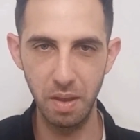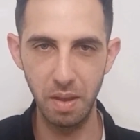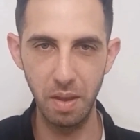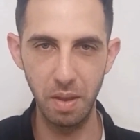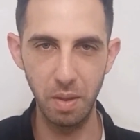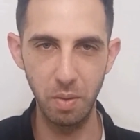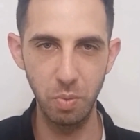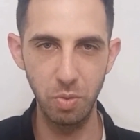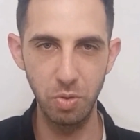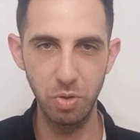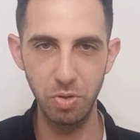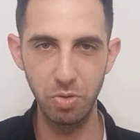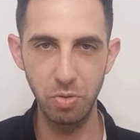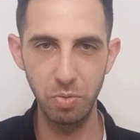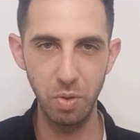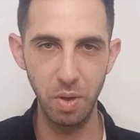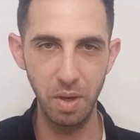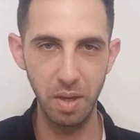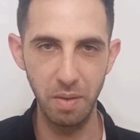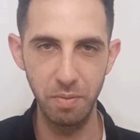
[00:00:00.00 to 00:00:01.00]
It will just
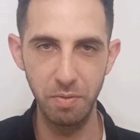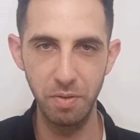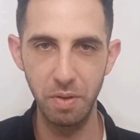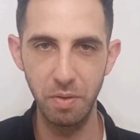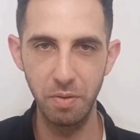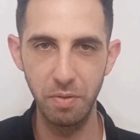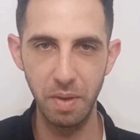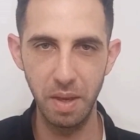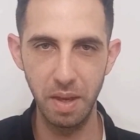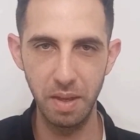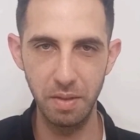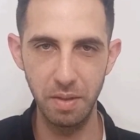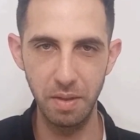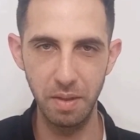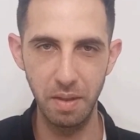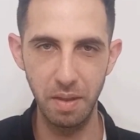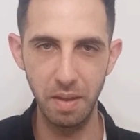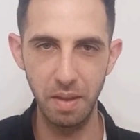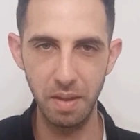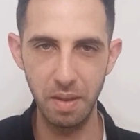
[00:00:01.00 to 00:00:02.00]
run after the fact,
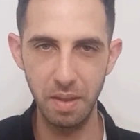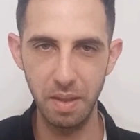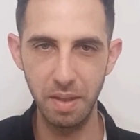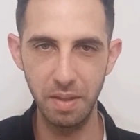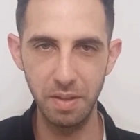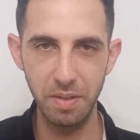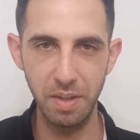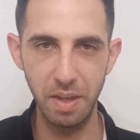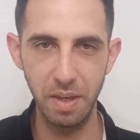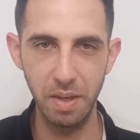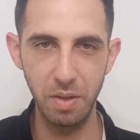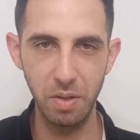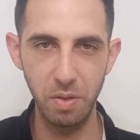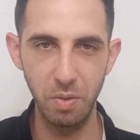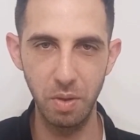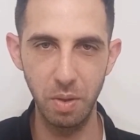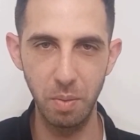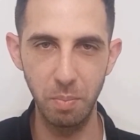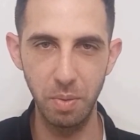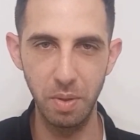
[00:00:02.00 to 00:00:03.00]
like a
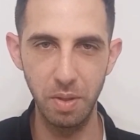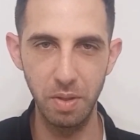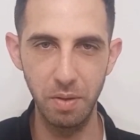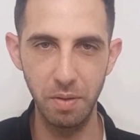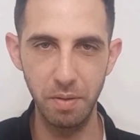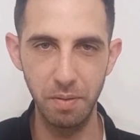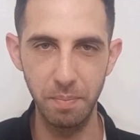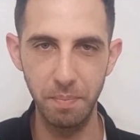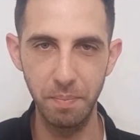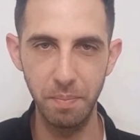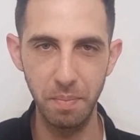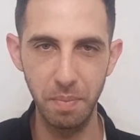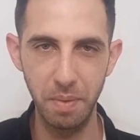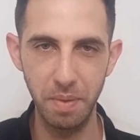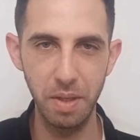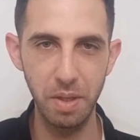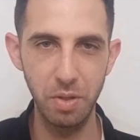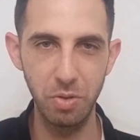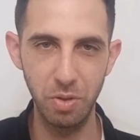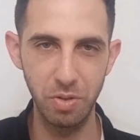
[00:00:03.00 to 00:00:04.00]
secondary opinion.
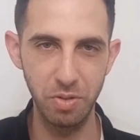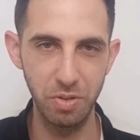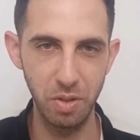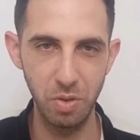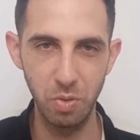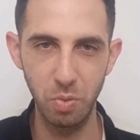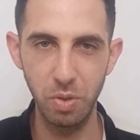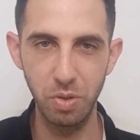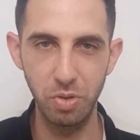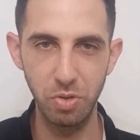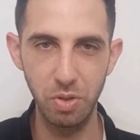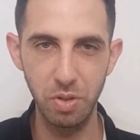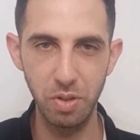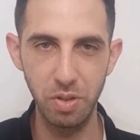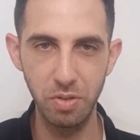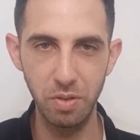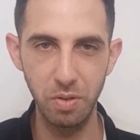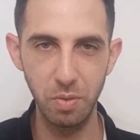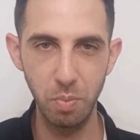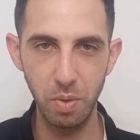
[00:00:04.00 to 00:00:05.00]
The interesting question
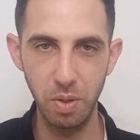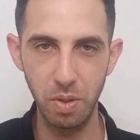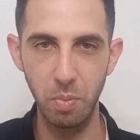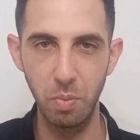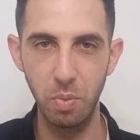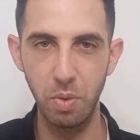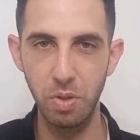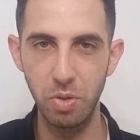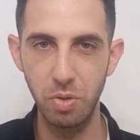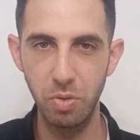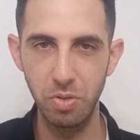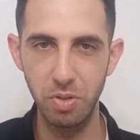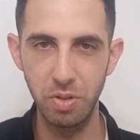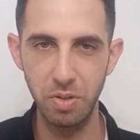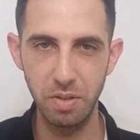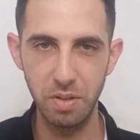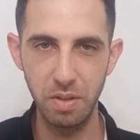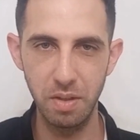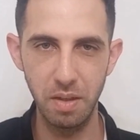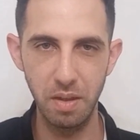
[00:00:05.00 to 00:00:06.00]
isn't whether we'll use
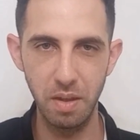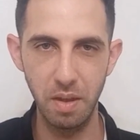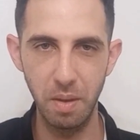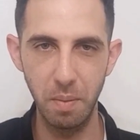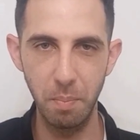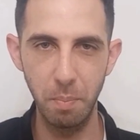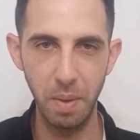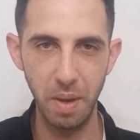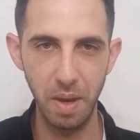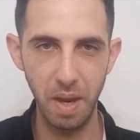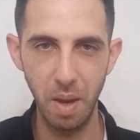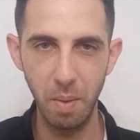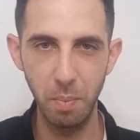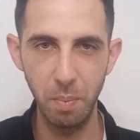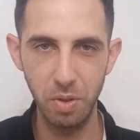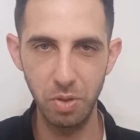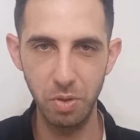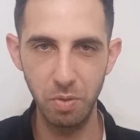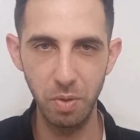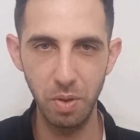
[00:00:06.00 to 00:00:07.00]
it, but how
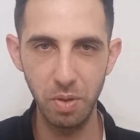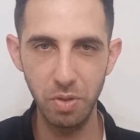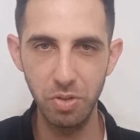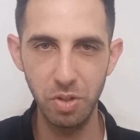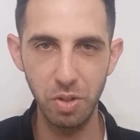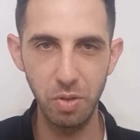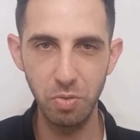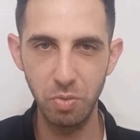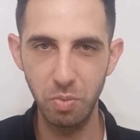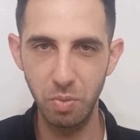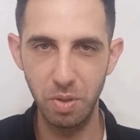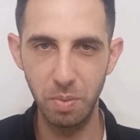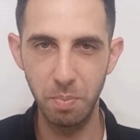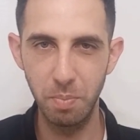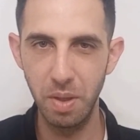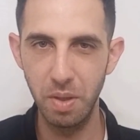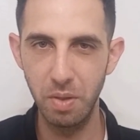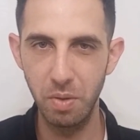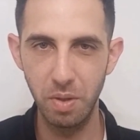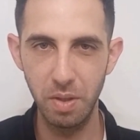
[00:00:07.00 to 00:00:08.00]
much of ourselves will
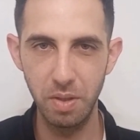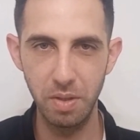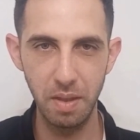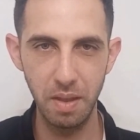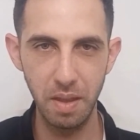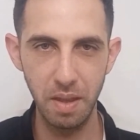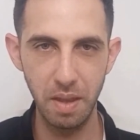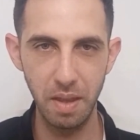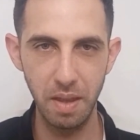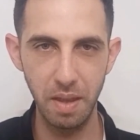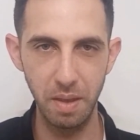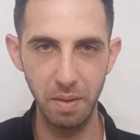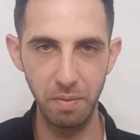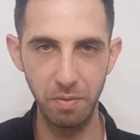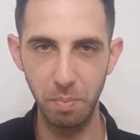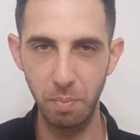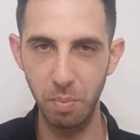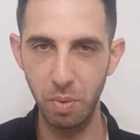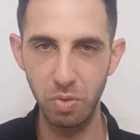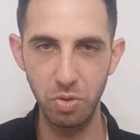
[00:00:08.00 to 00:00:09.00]
depend on it. If
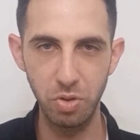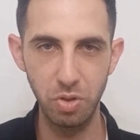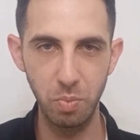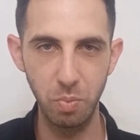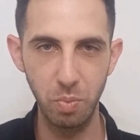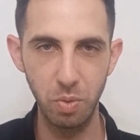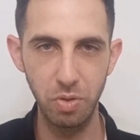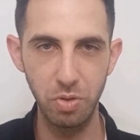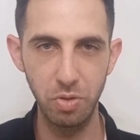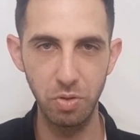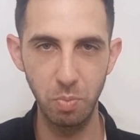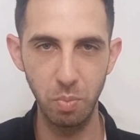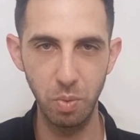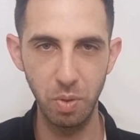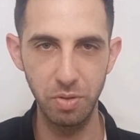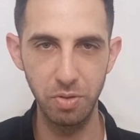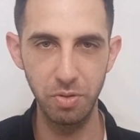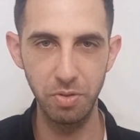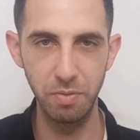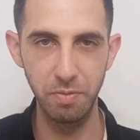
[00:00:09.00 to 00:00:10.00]
emotion was
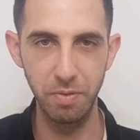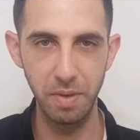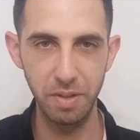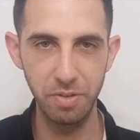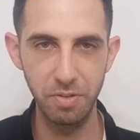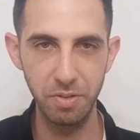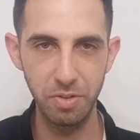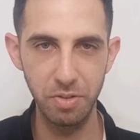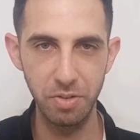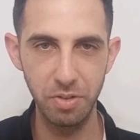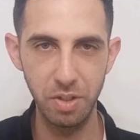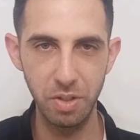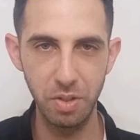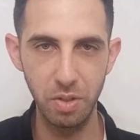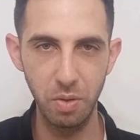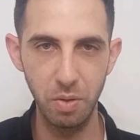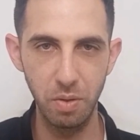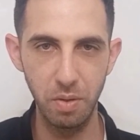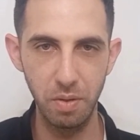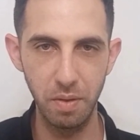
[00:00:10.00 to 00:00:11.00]
once the fastest
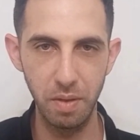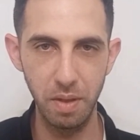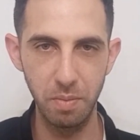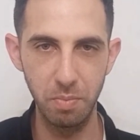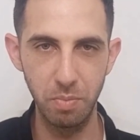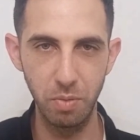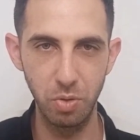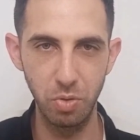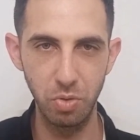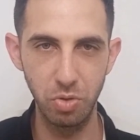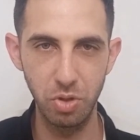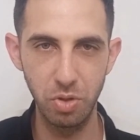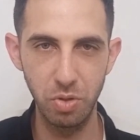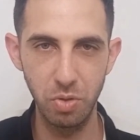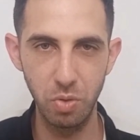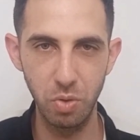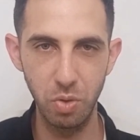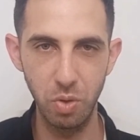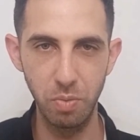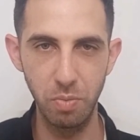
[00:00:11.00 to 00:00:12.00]
signal evolution
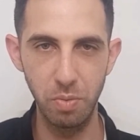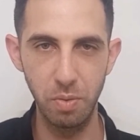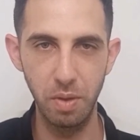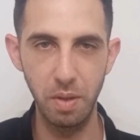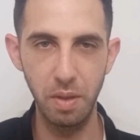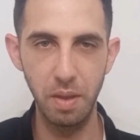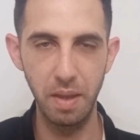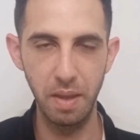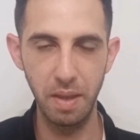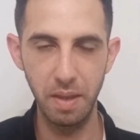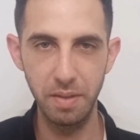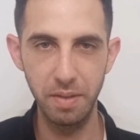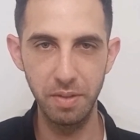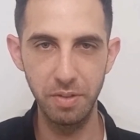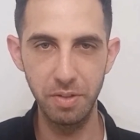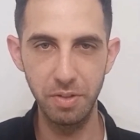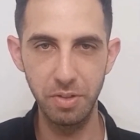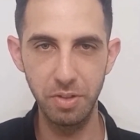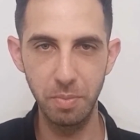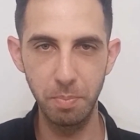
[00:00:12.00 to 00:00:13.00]
could offer, this
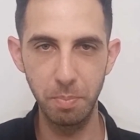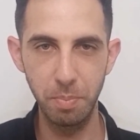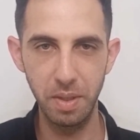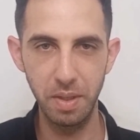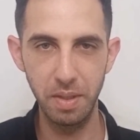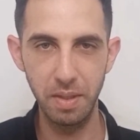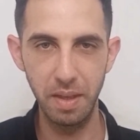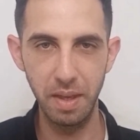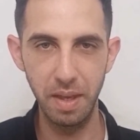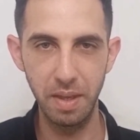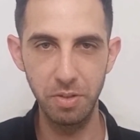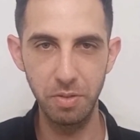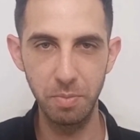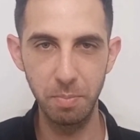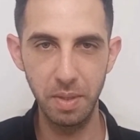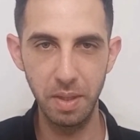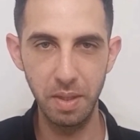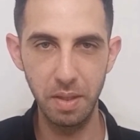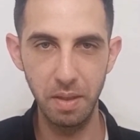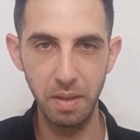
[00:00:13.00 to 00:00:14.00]
is simply the next
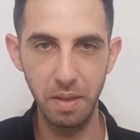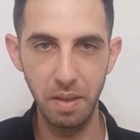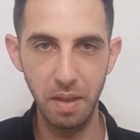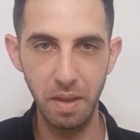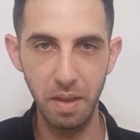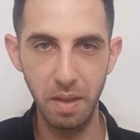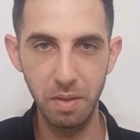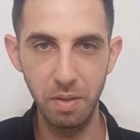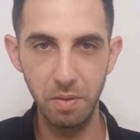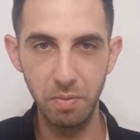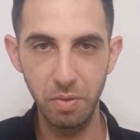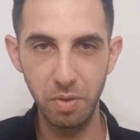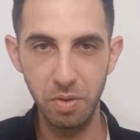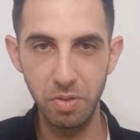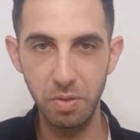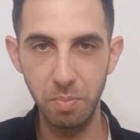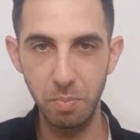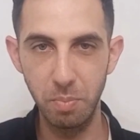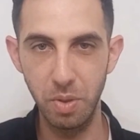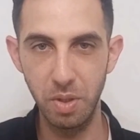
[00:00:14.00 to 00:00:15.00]
speed. The
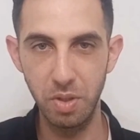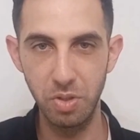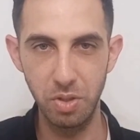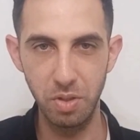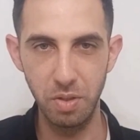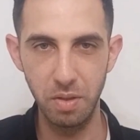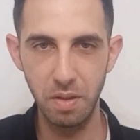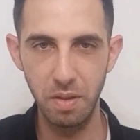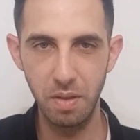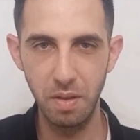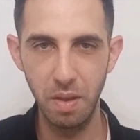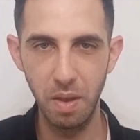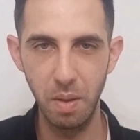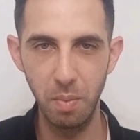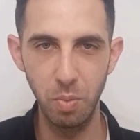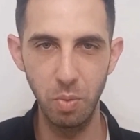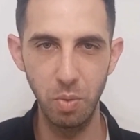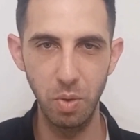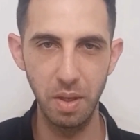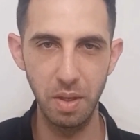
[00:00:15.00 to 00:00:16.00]
first impression,
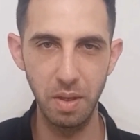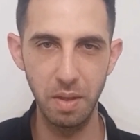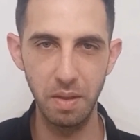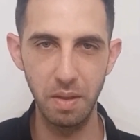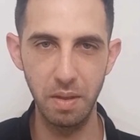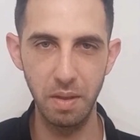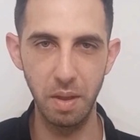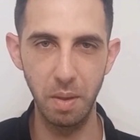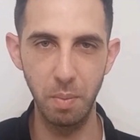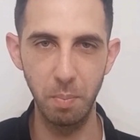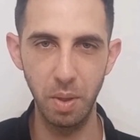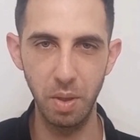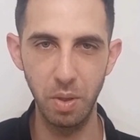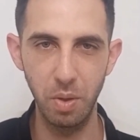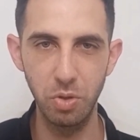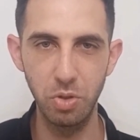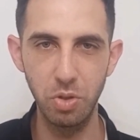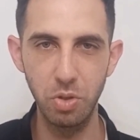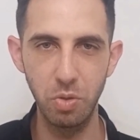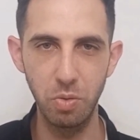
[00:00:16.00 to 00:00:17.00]
upgraded. A
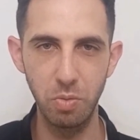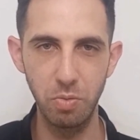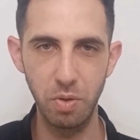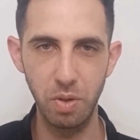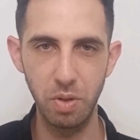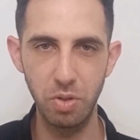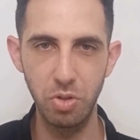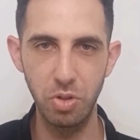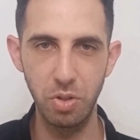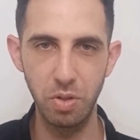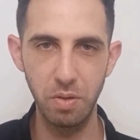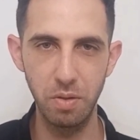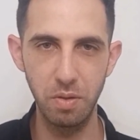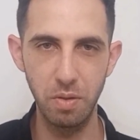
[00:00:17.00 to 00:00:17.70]
biological function